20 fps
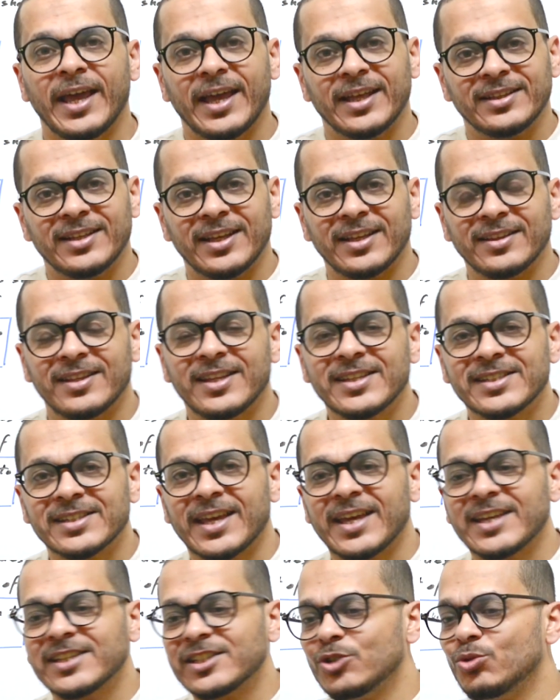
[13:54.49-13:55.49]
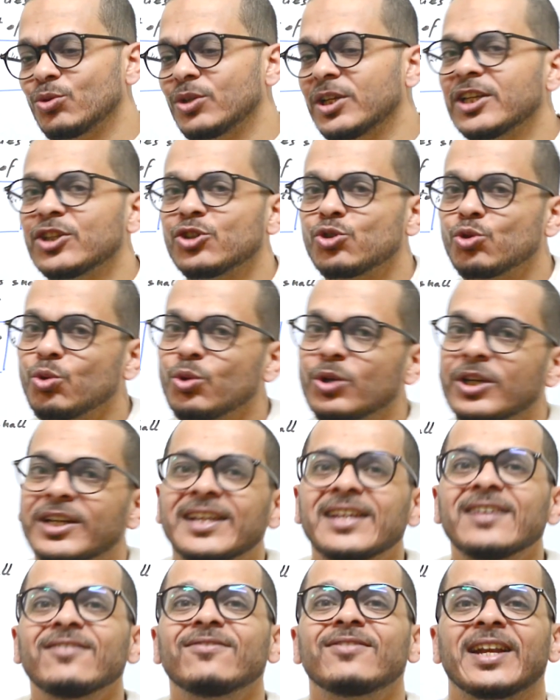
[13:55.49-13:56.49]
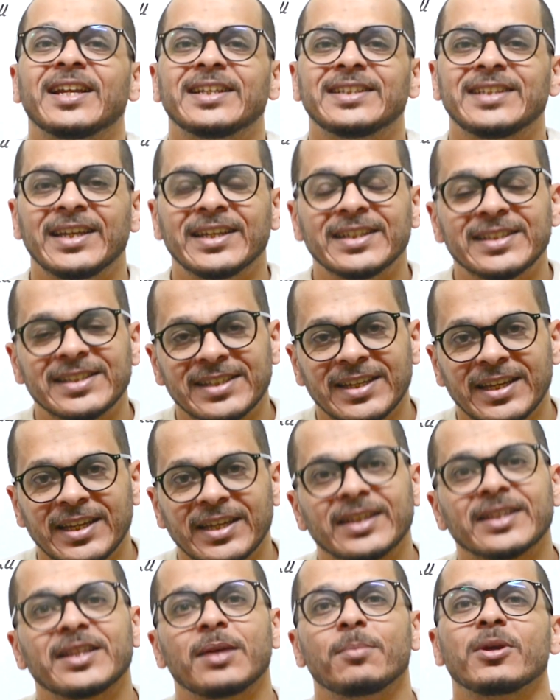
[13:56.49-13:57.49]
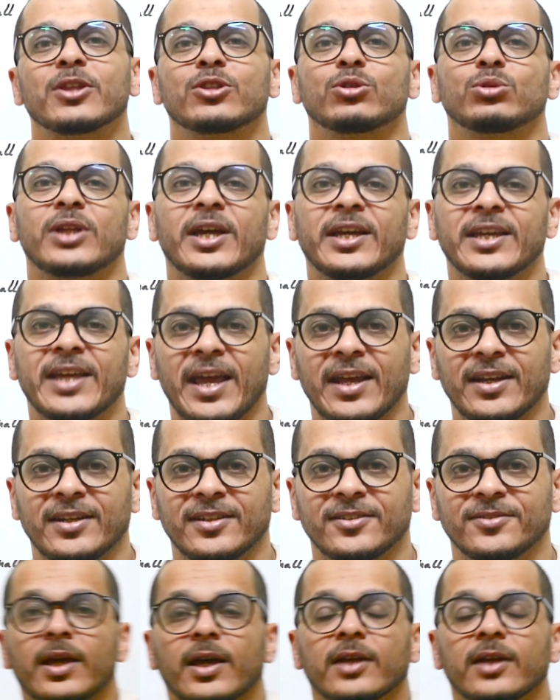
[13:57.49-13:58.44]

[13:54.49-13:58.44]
And in this case, you need to revalidate the method again.